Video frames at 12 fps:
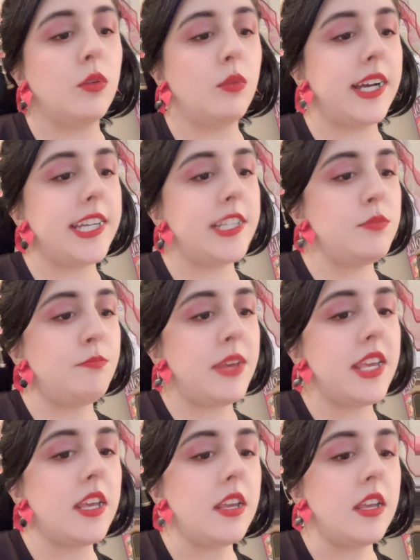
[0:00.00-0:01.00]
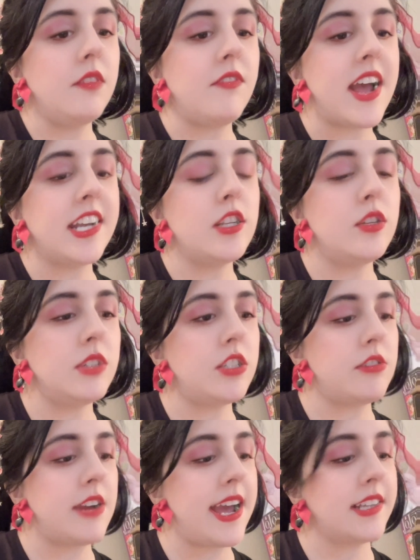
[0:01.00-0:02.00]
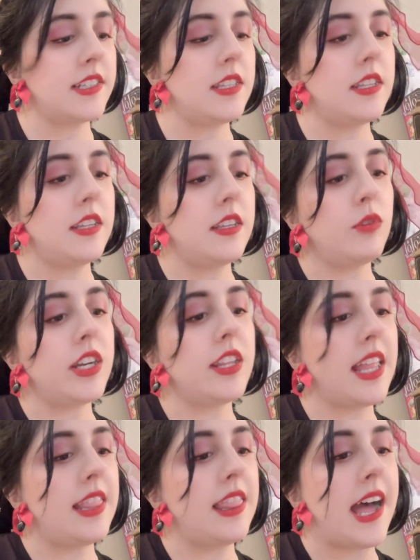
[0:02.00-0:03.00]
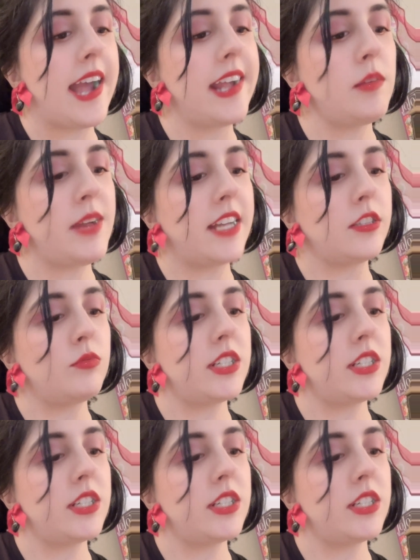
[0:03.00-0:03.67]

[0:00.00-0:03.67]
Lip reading: Why do men find you attractive? What do they like about you?